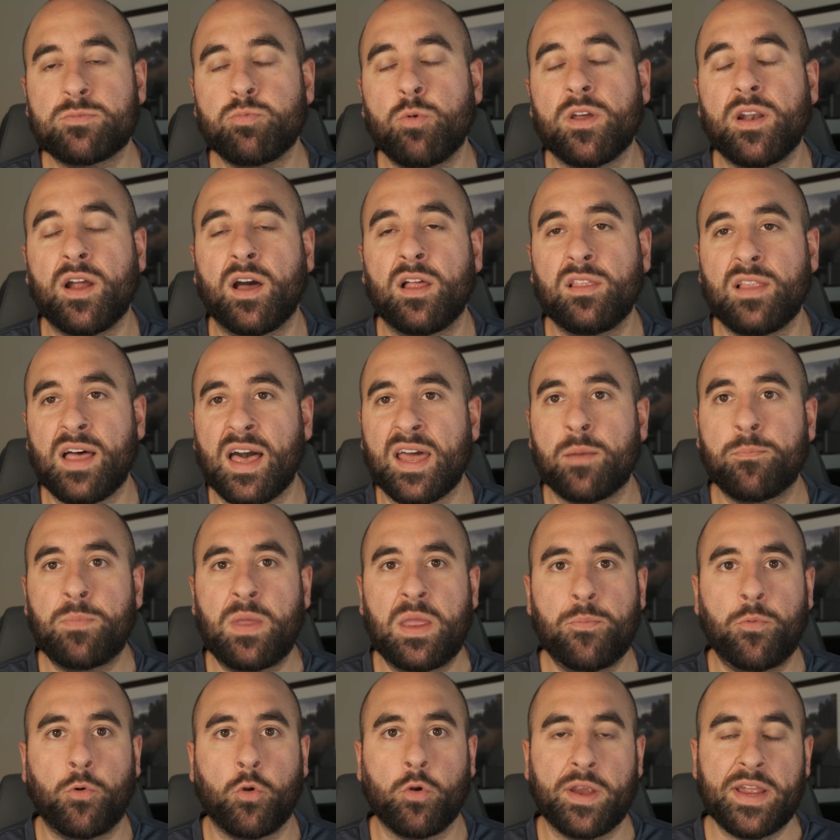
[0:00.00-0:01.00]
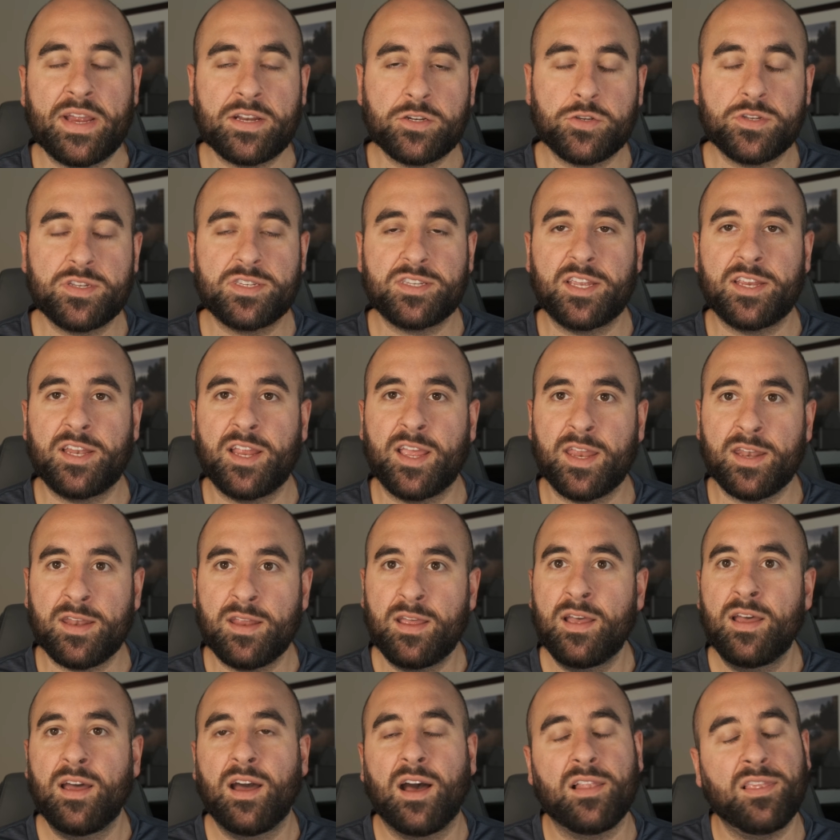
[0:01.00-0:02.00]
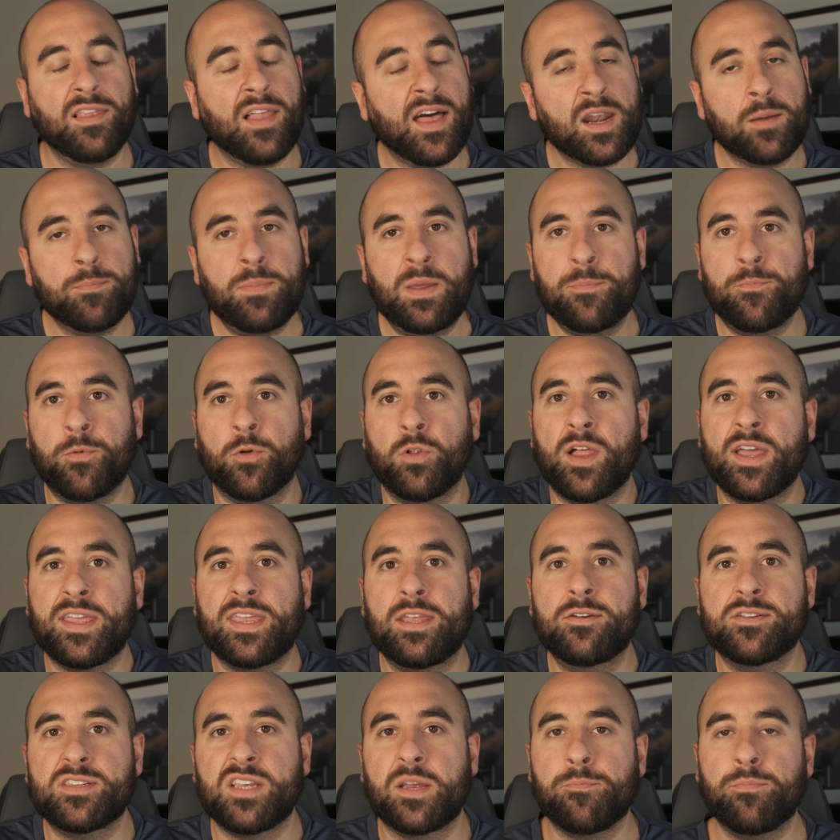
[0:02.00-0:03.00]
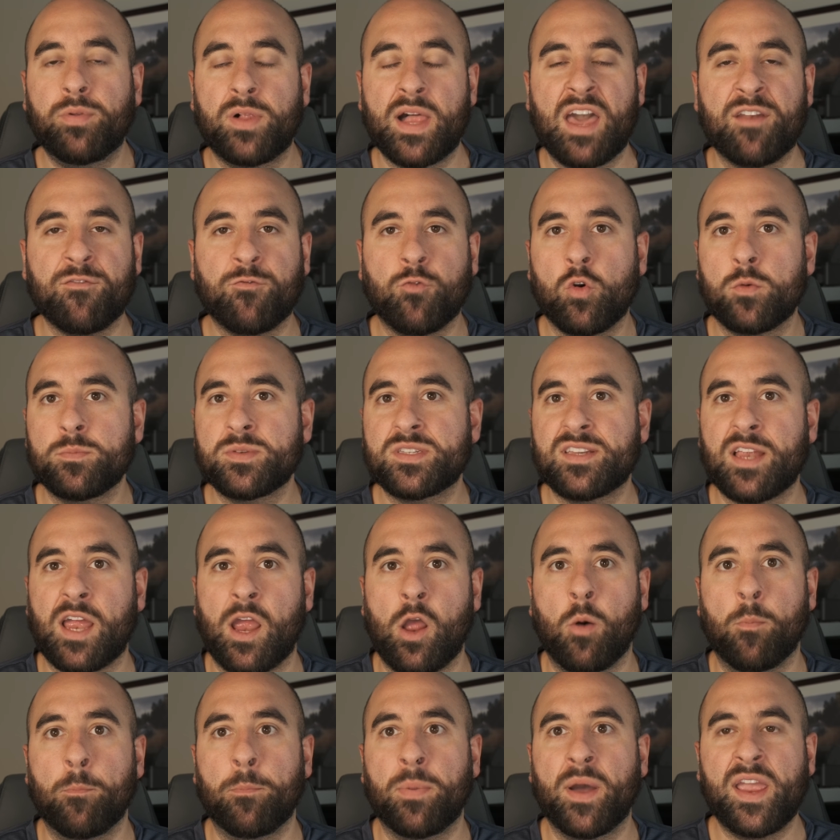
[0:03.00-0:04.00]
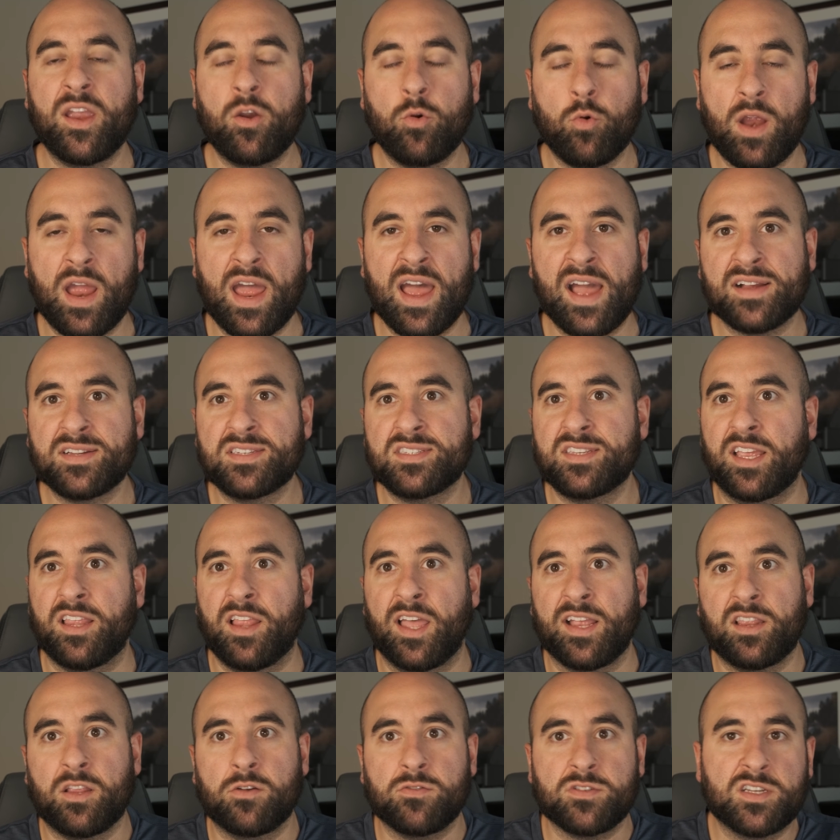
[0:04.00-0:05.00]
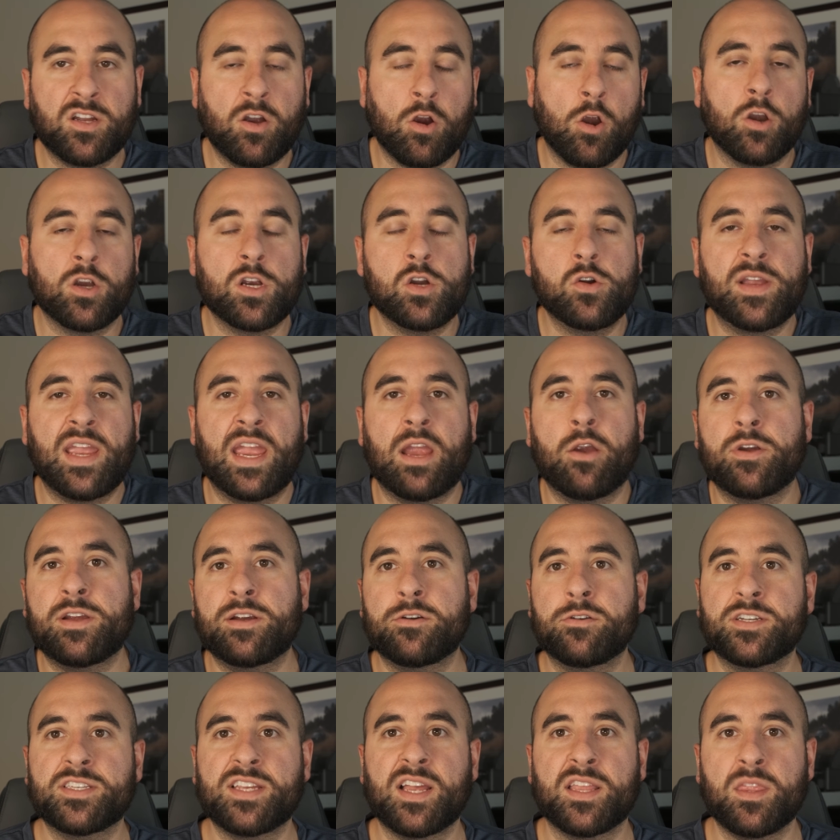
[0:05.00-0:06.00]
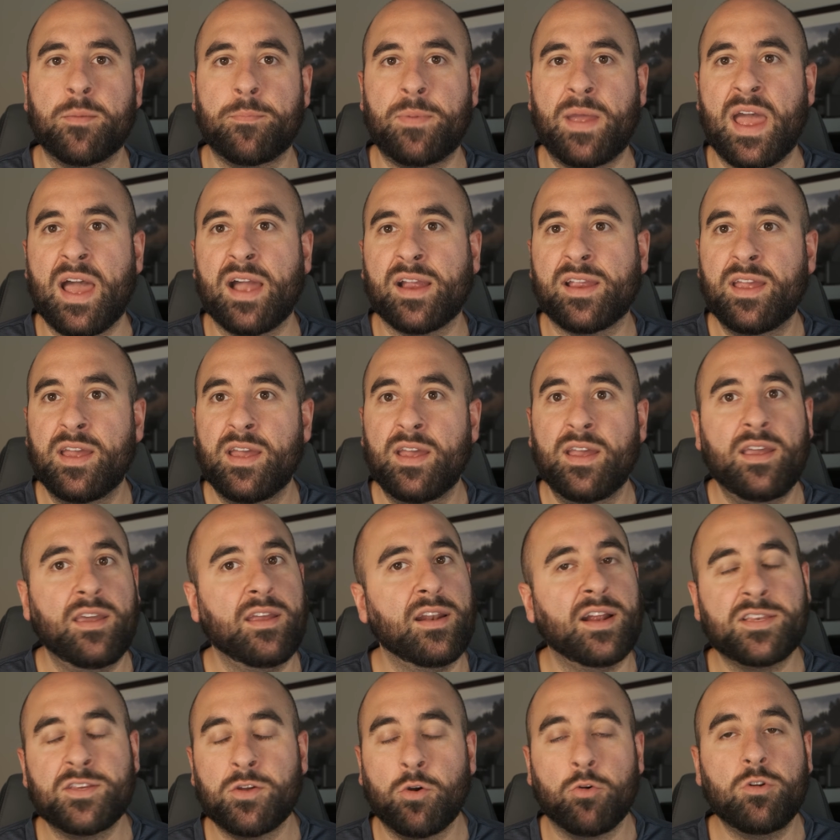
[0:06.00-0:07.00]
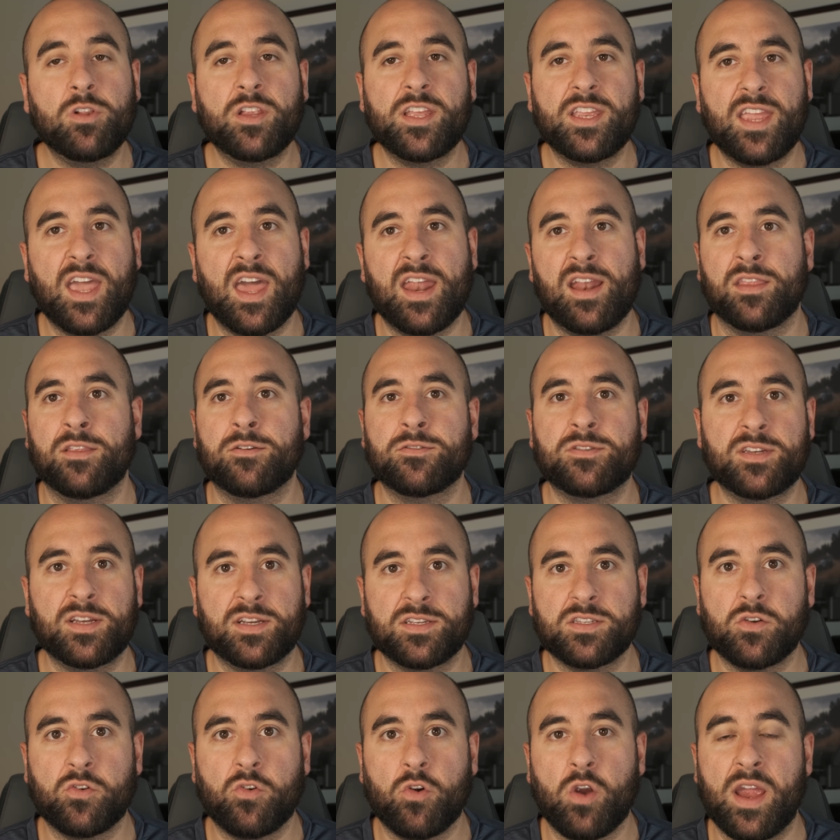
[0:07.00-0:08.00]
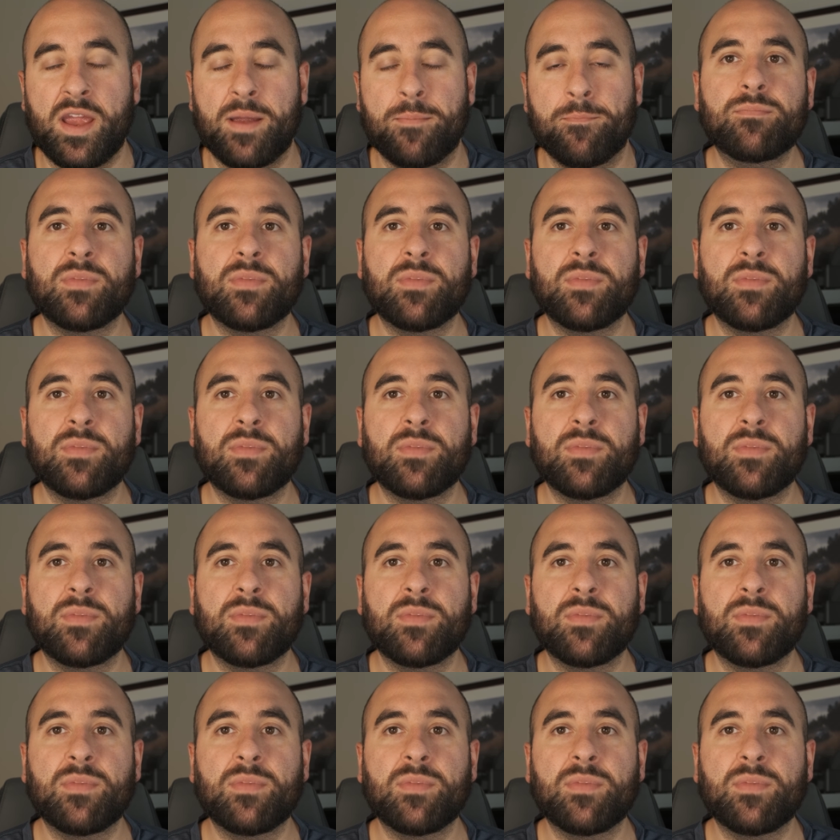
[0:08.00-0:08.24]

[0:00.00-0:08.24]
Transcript: what a lot of people are interested in. A lot of people like using platform-style bike racks. They like those cargo carriers on the back, and I totally get it. Those things are great.